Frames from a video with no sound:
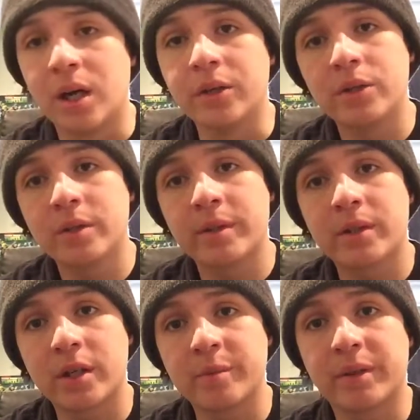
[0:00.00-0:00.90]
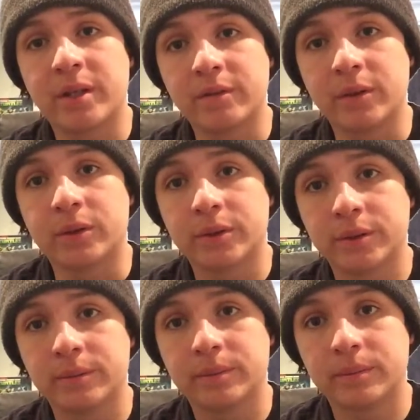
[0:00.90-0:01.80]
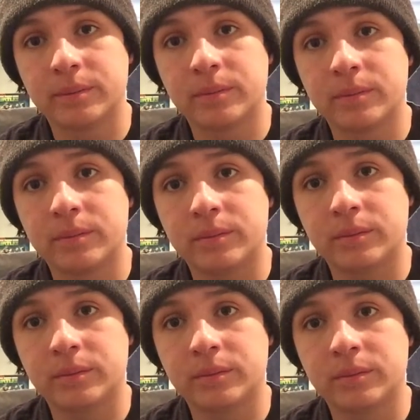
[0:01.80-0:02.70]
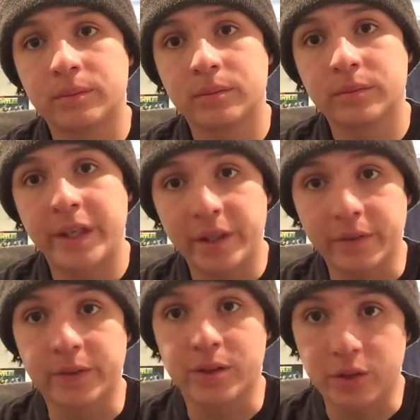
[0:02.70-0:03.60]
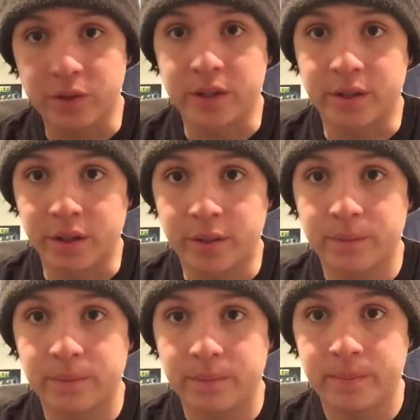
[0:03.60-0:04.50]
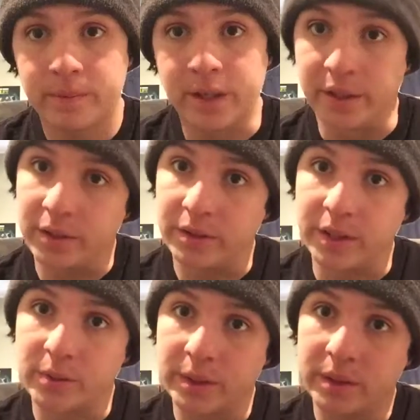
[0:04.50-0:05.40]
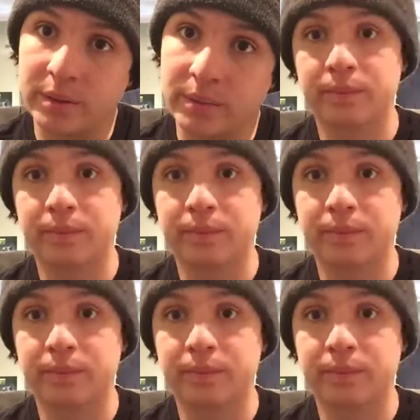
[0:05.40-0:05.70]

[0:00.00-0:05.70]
A new semester has begun, folks. Thank you for this Tuesday talk. Until next week.